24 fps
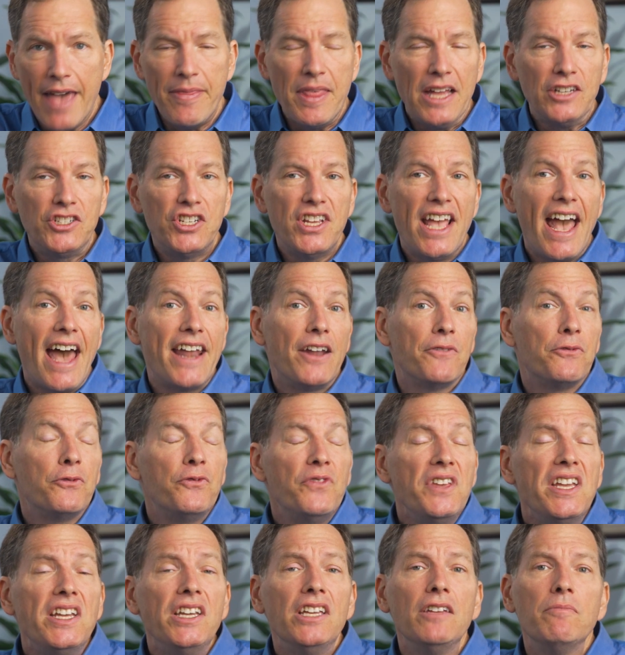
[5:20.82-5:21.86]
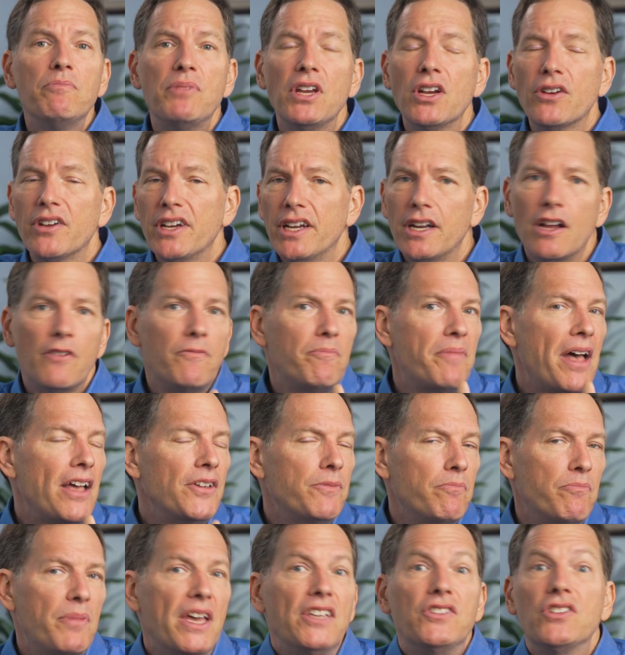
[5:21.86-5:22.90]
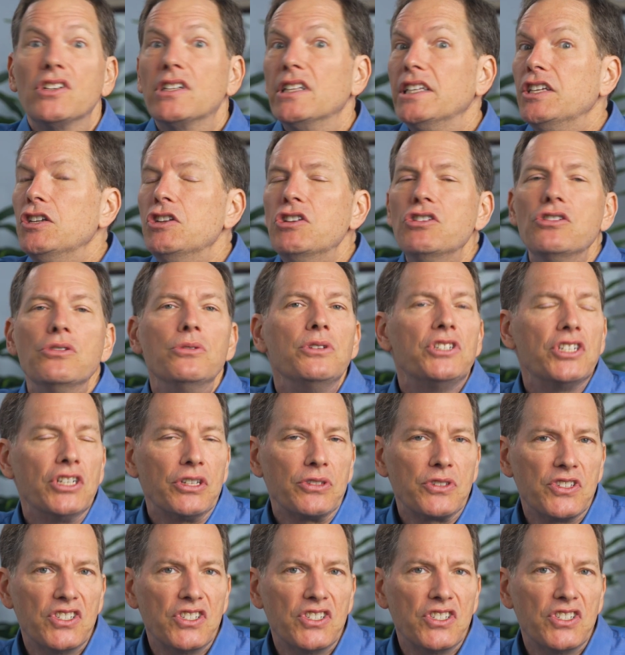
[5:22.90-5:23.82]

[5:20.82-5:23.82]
And then she had a feeding period of basically noon till